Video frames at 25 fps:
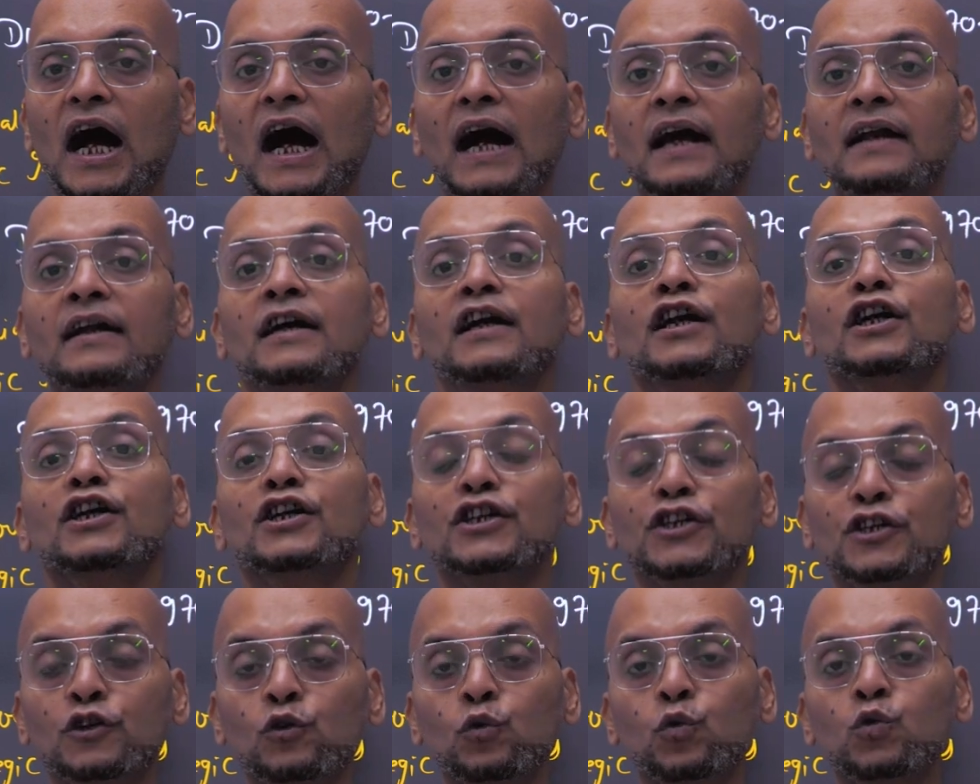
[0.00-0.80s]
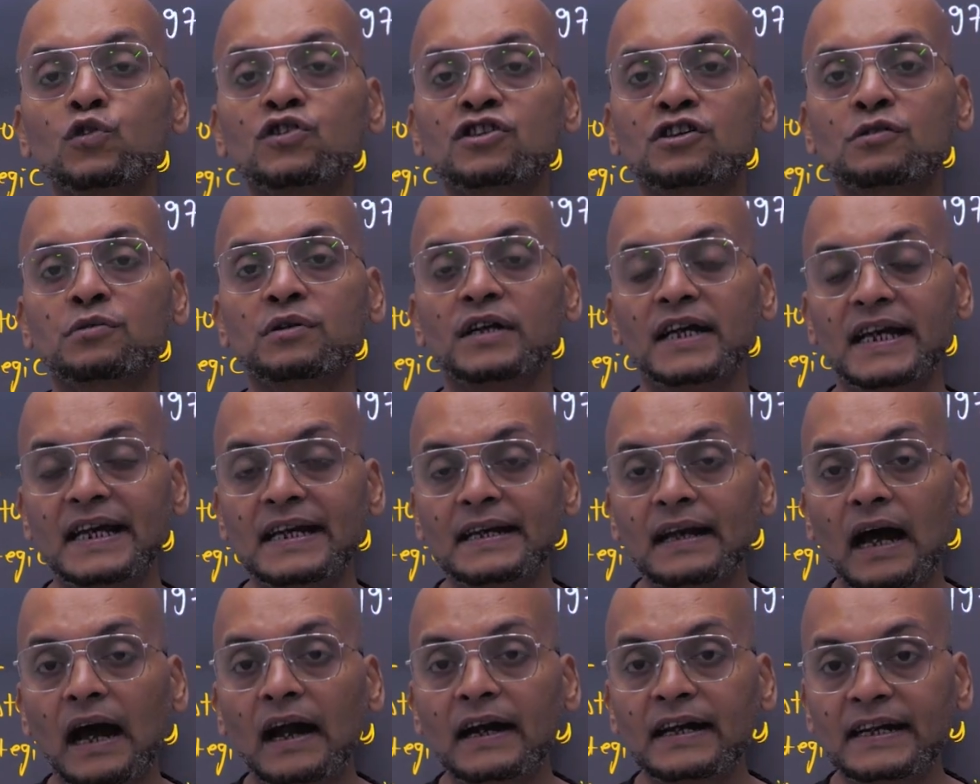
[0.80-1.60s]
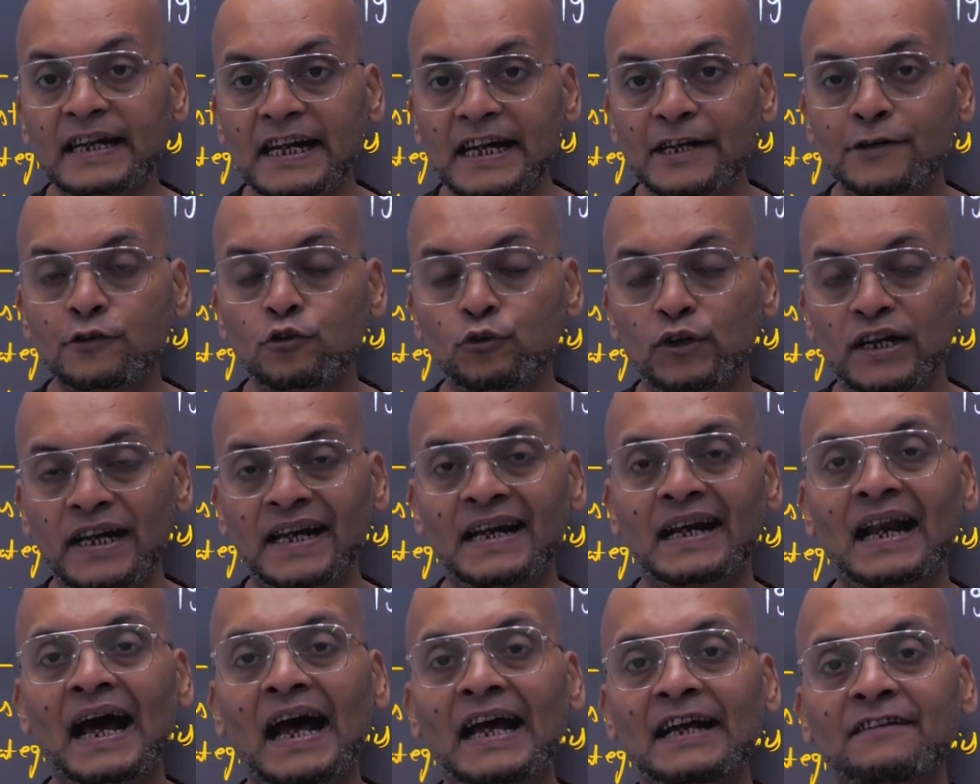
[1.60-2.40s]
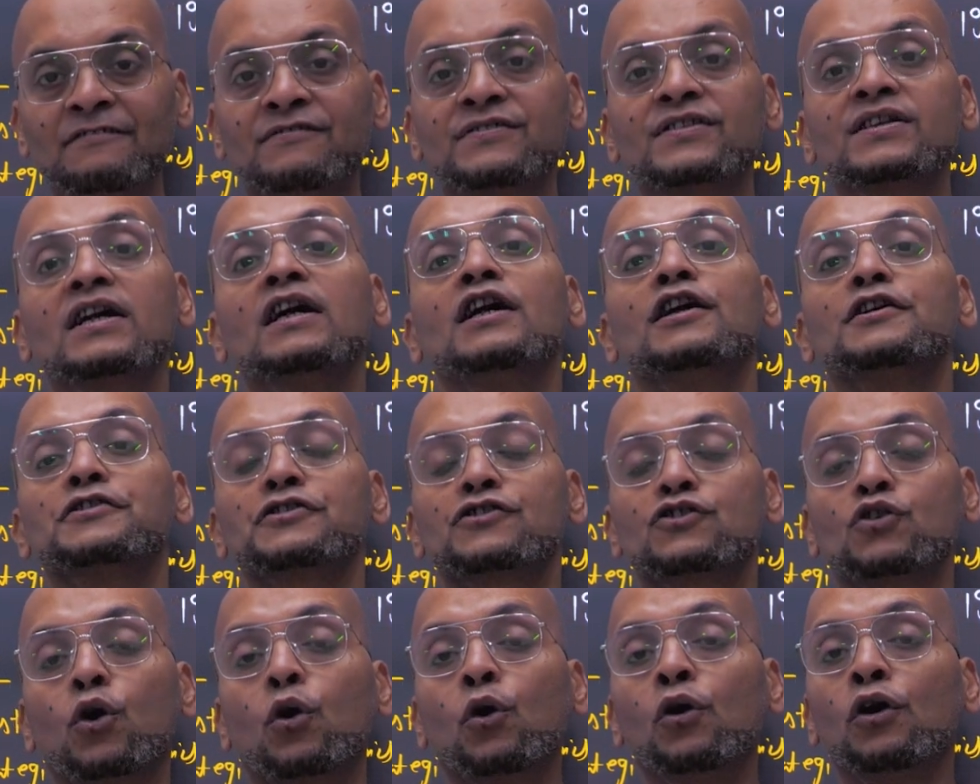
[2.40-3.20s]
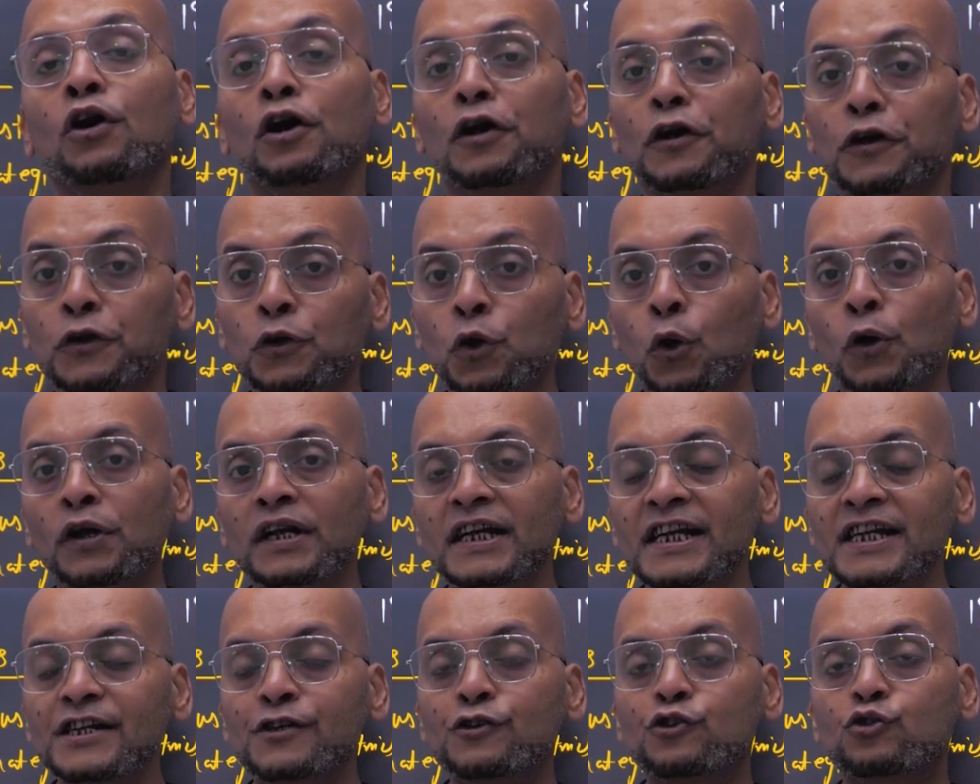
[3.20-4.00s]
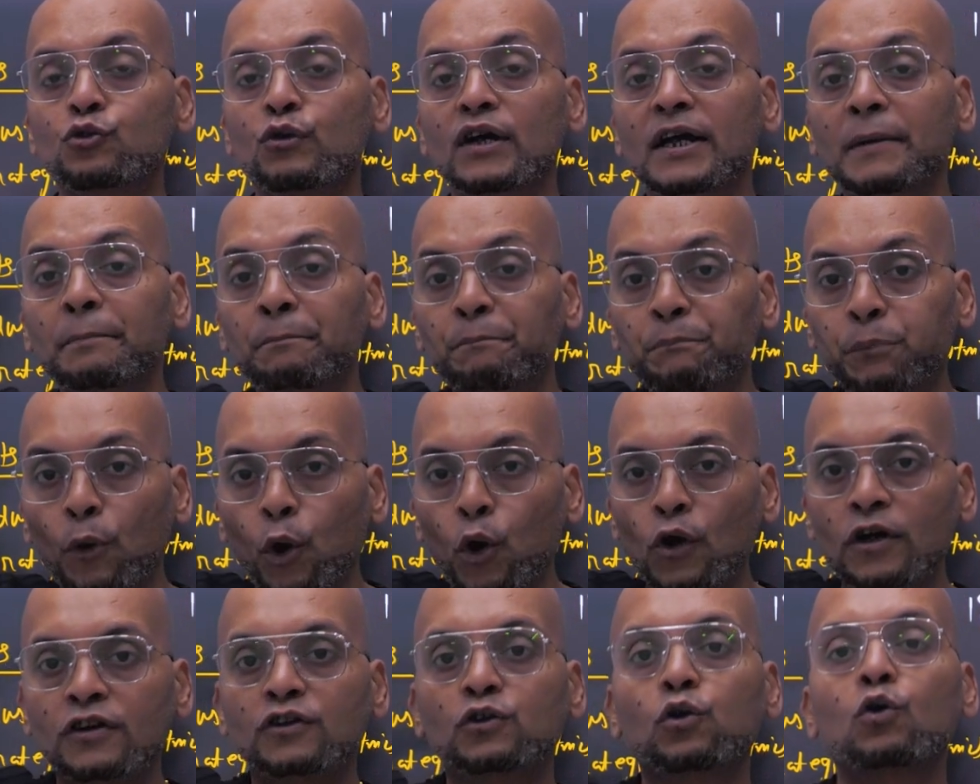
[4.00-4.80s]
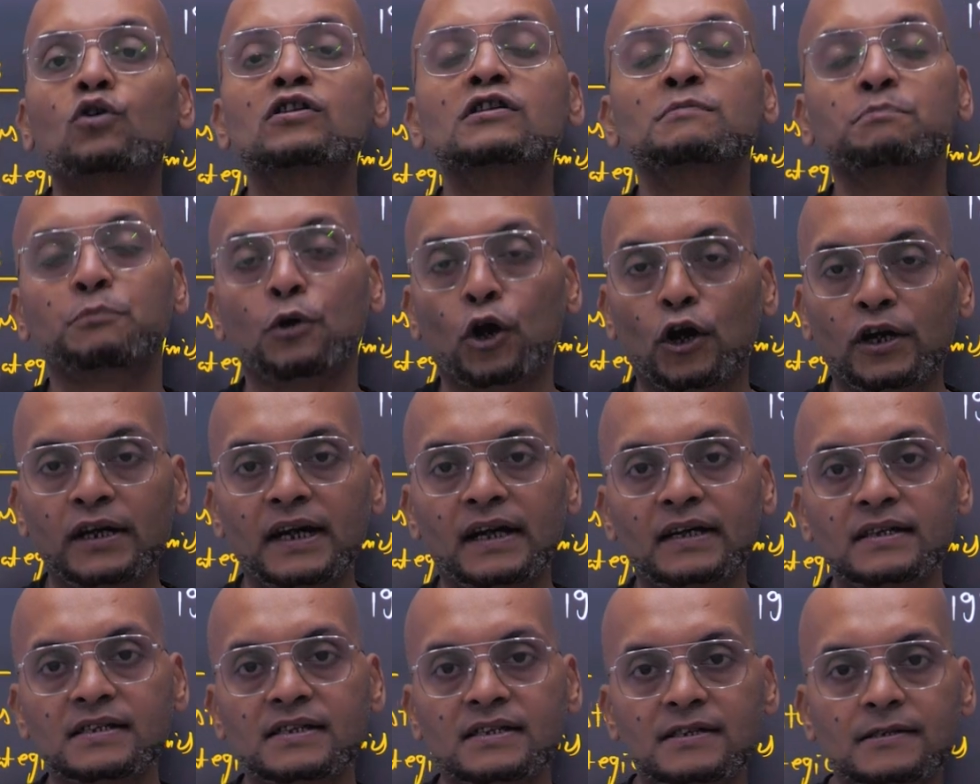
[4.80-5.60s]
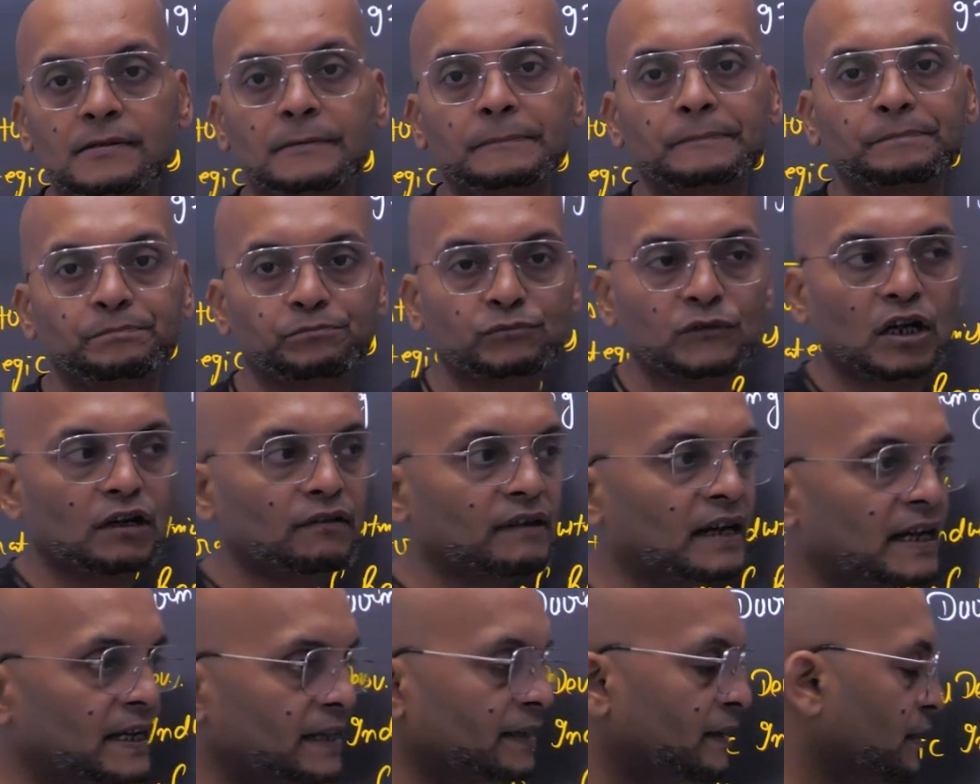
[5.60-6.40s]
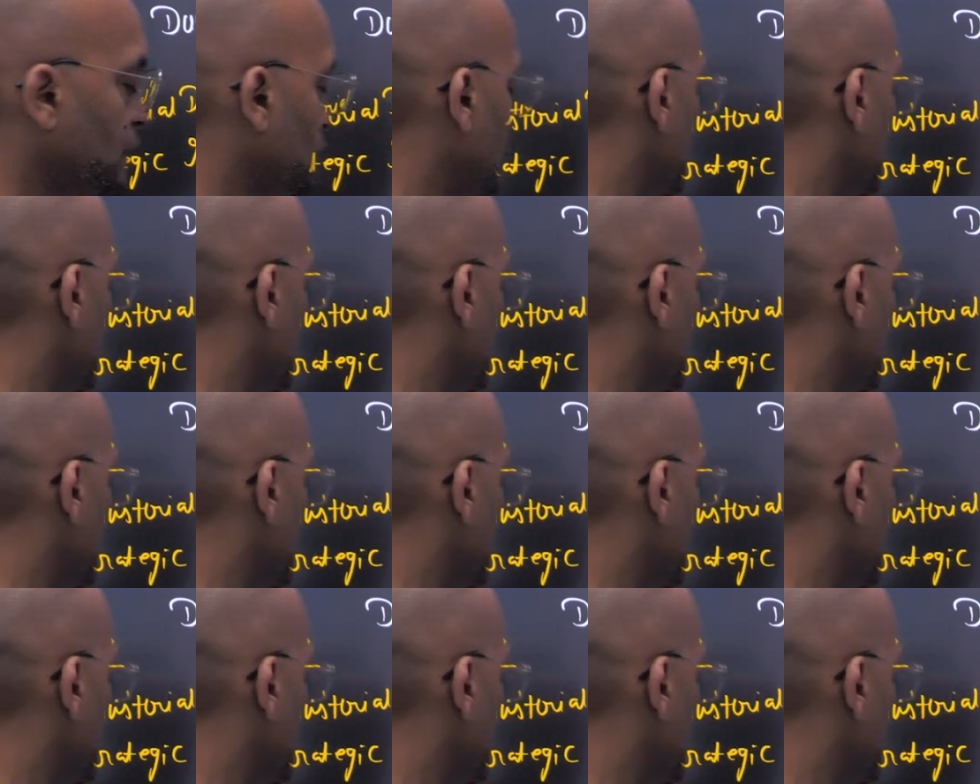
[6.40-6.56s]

are used in our day to day lives so no need to import those products right